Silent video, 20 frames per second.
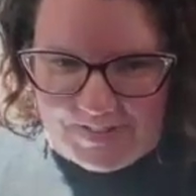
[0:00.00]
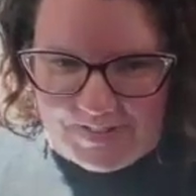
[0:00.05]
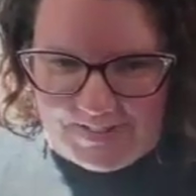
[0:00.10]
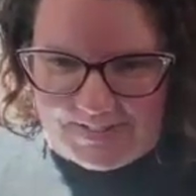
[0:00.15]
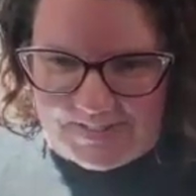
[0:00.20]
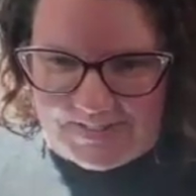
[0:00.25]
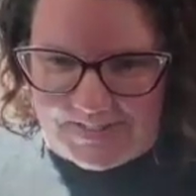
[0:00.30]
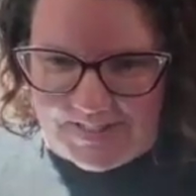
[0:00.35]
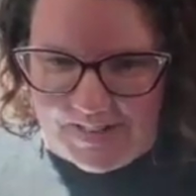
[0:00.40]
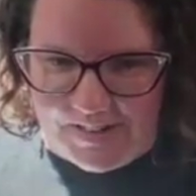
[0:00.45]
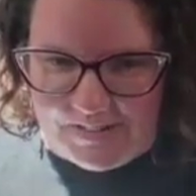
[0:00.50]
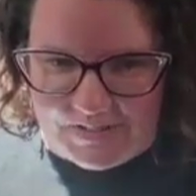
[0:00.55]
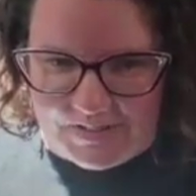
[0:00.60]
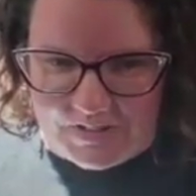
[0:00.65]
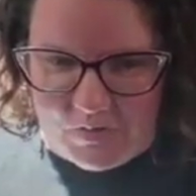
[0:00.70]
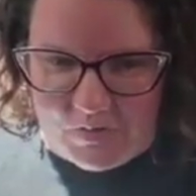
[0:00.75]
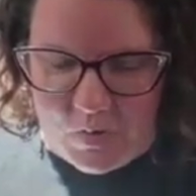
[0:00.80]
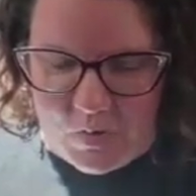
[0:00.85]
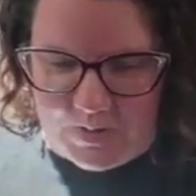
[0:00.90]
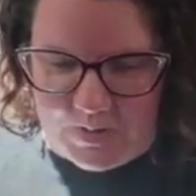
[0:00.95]
And instead I
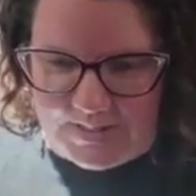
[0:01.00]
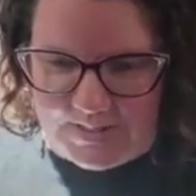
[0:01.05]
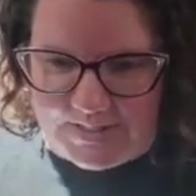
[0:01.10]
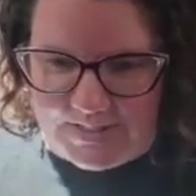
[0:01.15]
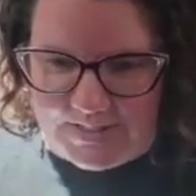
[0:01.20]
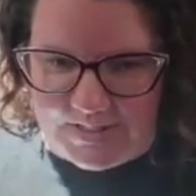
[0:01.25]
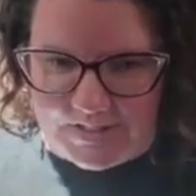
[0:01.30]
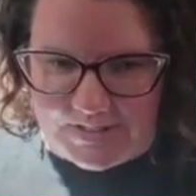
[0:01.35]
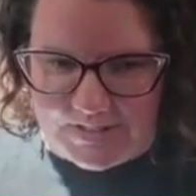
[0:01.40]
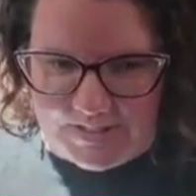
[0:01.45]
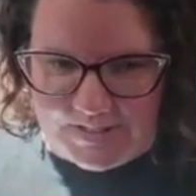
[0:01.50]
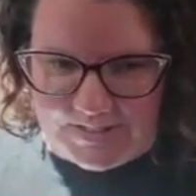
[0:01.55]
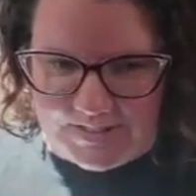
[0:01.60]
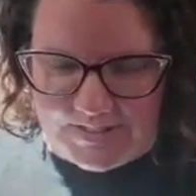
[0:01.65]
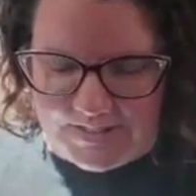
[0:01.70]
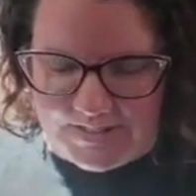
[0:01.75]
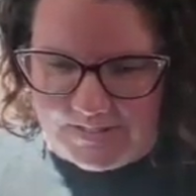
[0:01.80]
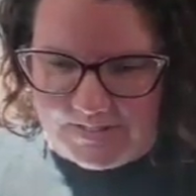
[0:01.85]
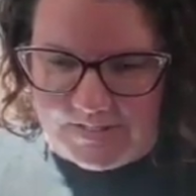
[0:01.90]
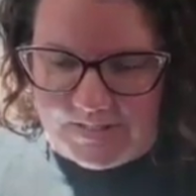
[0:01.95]
was folding
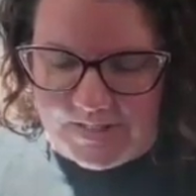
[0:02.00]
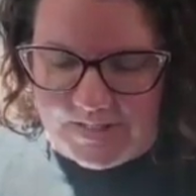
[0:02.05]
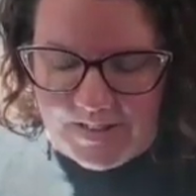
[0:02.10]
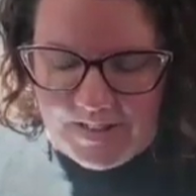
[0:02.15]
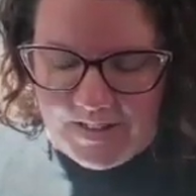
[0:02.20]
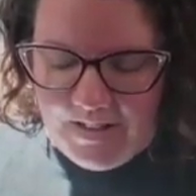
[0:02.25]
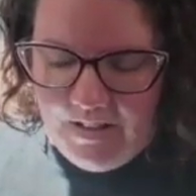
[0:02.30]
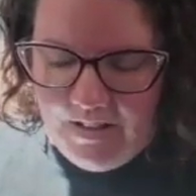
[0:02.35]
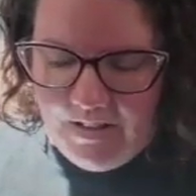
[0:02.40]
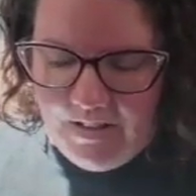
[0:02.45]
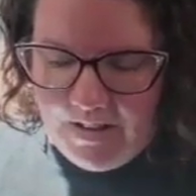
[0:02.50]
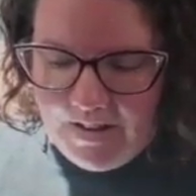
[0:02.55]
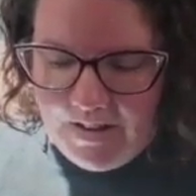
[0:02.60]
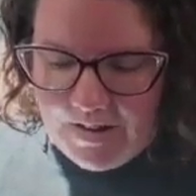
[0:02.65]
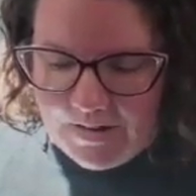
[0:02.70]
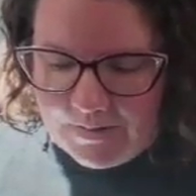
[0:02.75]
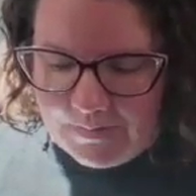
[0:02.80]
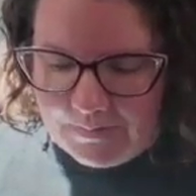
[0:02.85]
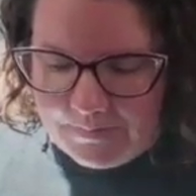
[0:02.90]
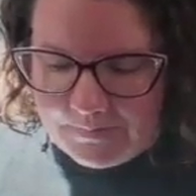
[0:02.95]
t-shirts. And
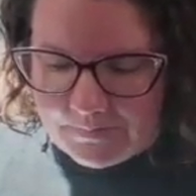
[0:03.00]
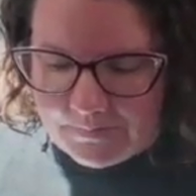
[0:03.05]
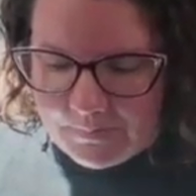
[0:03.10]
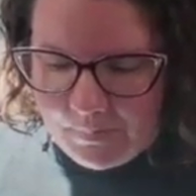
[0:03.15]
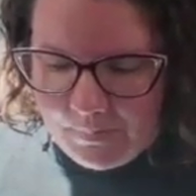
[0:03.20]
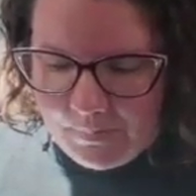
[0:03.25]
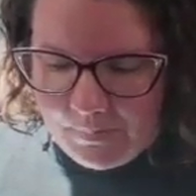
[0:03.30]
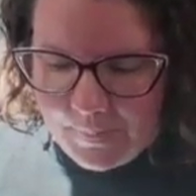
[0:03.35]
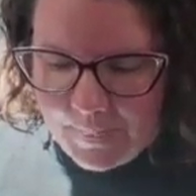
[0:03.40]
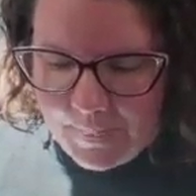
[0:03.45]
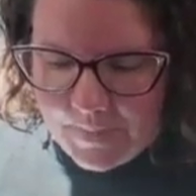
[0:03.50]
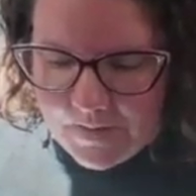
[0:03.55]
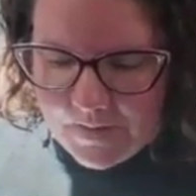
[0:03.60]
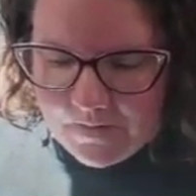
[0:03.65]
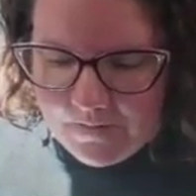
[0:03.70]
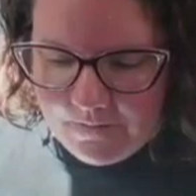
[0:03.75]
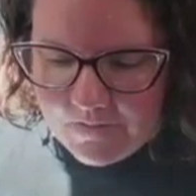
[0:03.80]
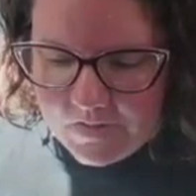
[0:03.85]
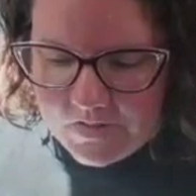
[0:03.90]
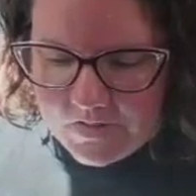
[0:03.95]
um
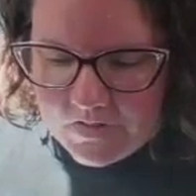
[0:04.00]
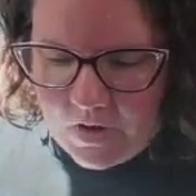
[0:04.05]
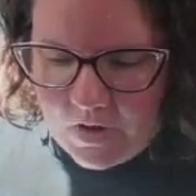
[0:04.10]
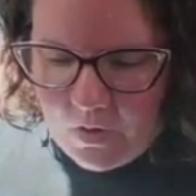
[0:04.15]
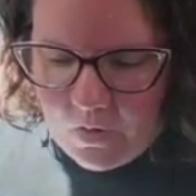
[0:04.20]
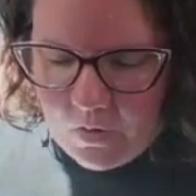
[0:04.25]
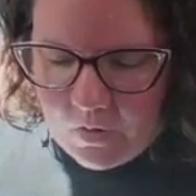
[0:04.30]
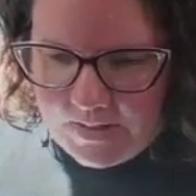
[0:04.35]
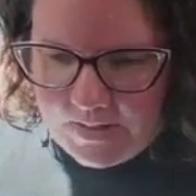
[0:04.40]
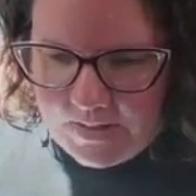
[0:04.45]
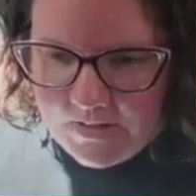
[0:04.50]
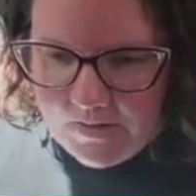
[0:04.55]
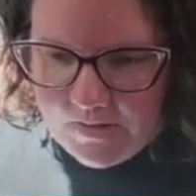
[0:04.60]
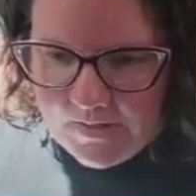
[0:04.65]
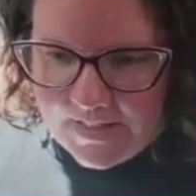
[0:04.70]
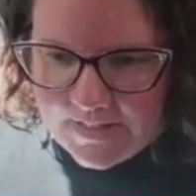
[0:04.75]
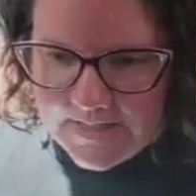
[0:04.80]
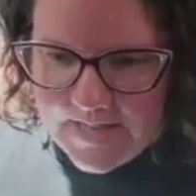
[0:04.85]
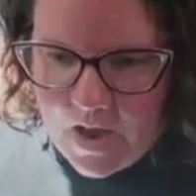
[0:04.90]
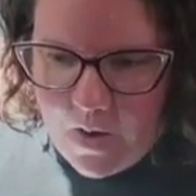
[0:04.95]
so,
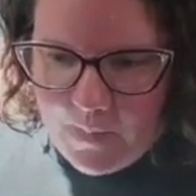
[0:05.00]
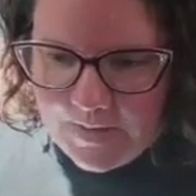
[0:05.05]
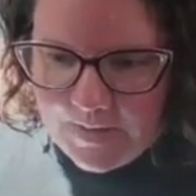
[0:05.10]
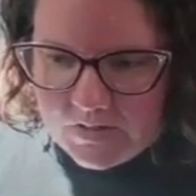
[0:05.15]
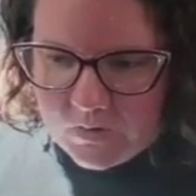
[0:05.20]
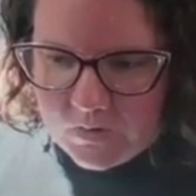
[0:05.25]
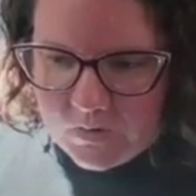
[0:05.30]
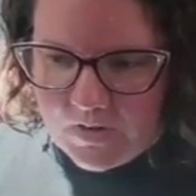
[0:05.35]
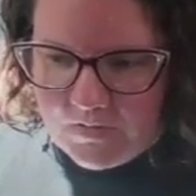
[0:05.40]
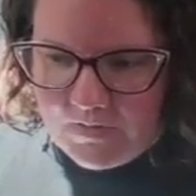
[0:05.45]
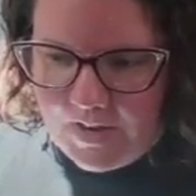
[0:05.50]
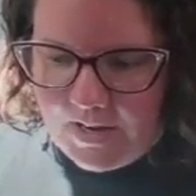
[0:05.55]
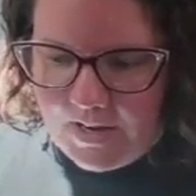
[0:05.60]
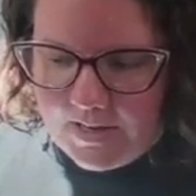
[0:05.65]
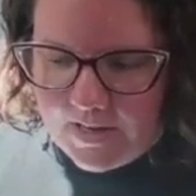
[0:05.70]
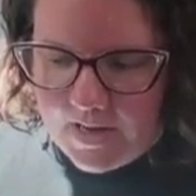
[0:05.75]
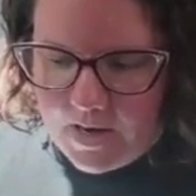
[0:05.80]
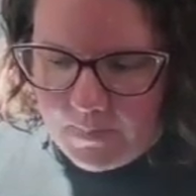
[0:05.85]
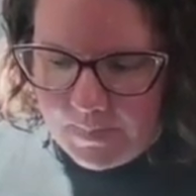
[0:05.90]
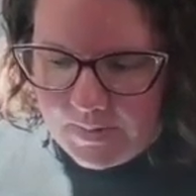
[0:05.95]
that's how I sort of
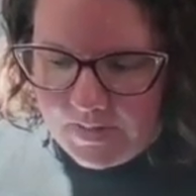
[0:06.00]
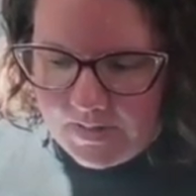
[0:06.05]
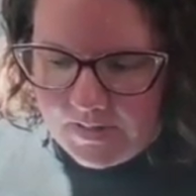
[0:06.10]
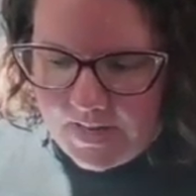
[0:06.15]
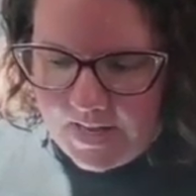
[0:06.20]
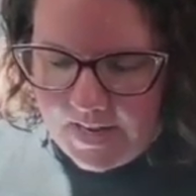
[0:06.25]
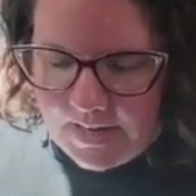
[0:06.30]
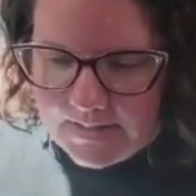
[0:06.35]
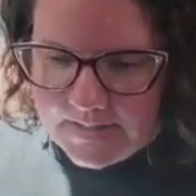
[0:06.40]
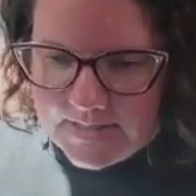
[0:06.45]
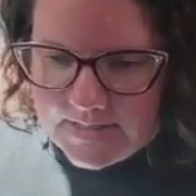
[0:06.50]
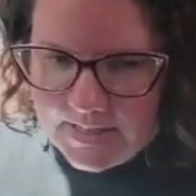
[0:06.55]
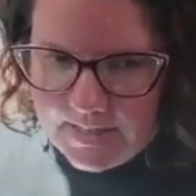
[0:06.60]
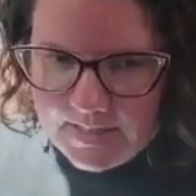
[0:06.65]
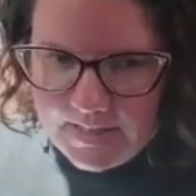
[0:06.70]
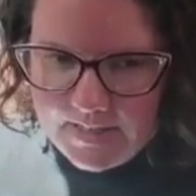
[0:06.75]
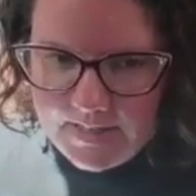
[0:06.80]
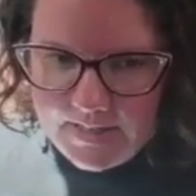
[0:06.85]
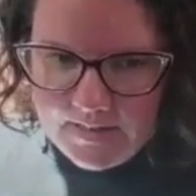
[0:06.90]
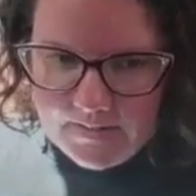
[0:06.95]
ended up in IT
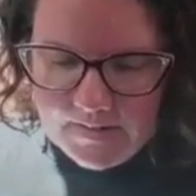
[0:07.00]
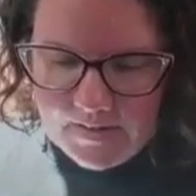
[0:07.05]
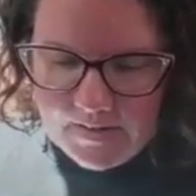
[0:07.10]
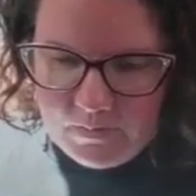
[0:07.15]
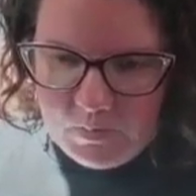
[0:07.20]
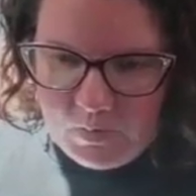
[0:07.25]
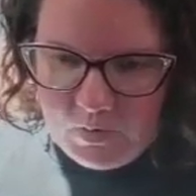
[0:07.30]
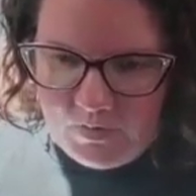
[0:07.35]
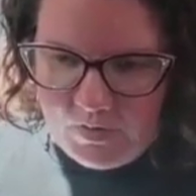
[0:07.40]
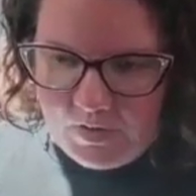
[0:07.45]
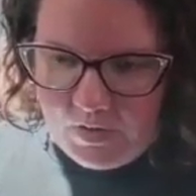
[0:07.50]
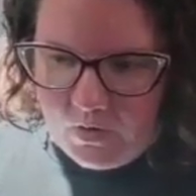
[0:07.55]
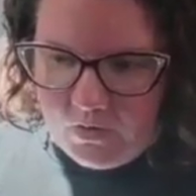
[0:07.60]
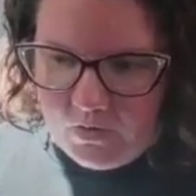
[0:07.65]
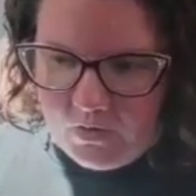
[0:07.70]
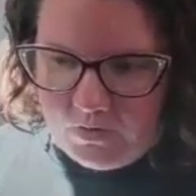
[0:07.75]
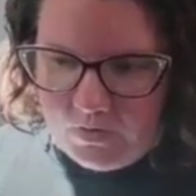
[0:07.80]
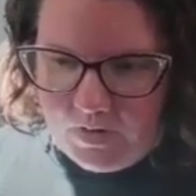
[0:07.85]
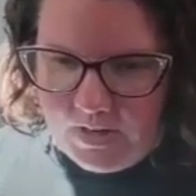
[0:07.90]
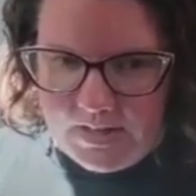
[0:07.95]
and then moving
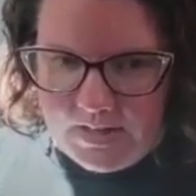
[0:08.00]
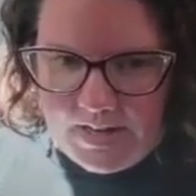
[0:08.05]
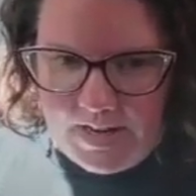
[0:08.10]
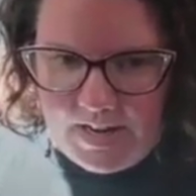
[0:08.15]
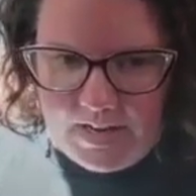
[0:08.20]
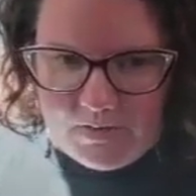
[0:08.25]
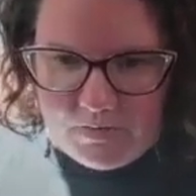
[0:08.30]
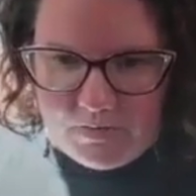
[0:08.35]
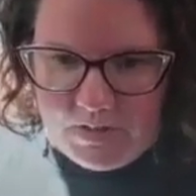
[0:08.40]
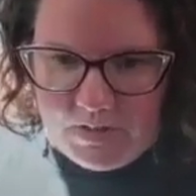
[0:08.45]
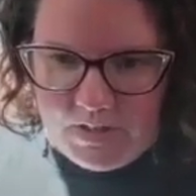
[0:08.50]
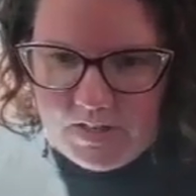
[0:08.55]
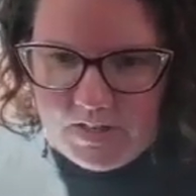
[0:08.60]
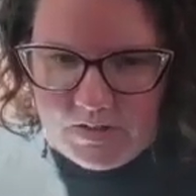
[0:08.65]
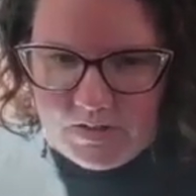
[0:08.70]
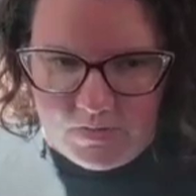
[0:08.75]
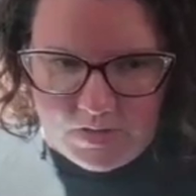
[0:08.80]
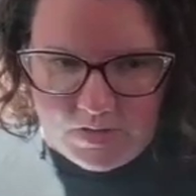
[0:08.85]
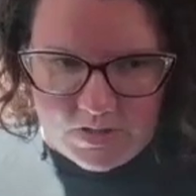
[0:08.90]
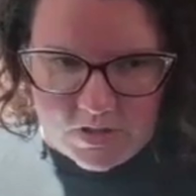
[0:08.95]
over into AV
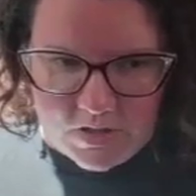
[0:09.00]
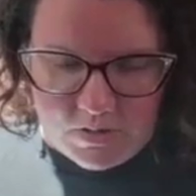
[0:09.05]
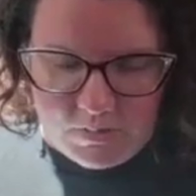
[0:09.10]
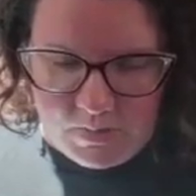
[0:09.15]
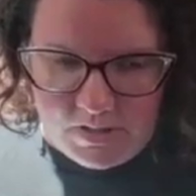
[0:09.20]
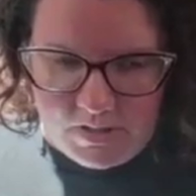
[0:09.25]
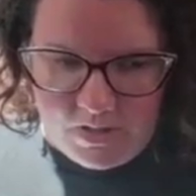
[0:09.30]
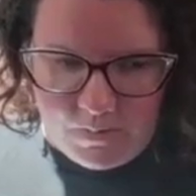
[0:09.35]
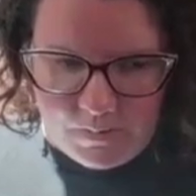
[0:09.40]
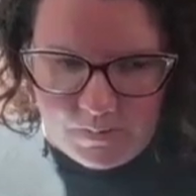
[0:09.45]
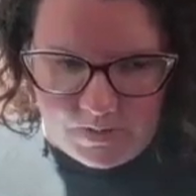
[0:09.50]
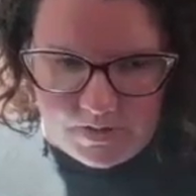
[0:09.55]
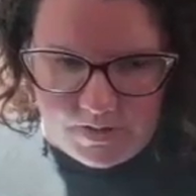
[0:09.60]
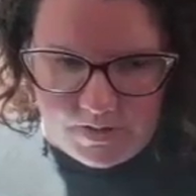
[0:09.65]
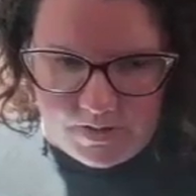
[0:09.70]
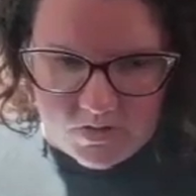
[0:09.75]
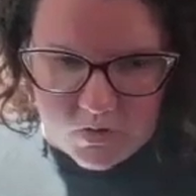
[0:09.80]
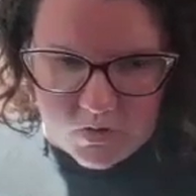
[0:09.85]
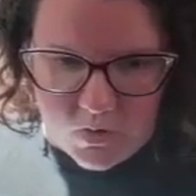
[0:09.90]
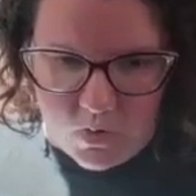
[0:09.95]
and eventually becoming a
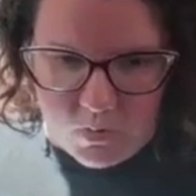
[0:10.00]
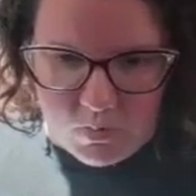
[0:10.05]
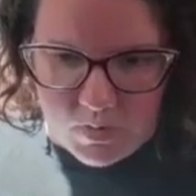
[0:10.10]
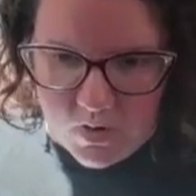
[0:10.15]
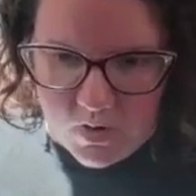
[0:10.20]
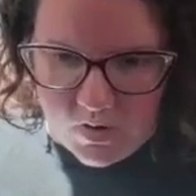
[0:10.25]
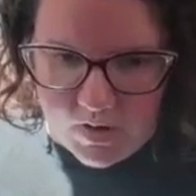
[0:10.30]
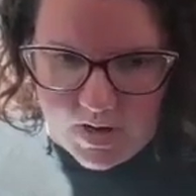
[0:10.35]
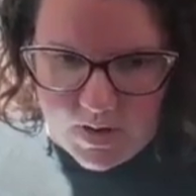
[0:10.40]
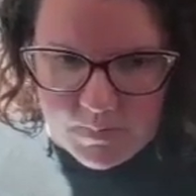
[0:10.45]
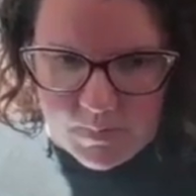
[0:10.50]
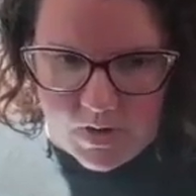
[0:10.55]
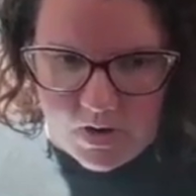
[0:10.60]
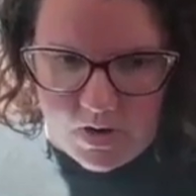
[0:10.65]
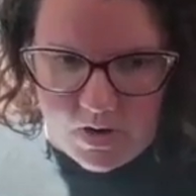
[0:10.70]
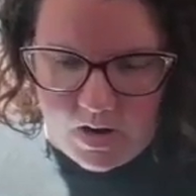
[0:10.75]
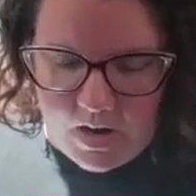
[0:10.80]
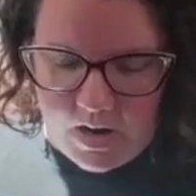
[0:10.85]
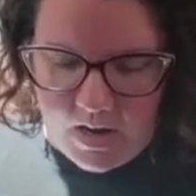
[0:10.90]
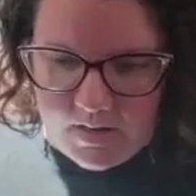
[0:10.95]
control programmer.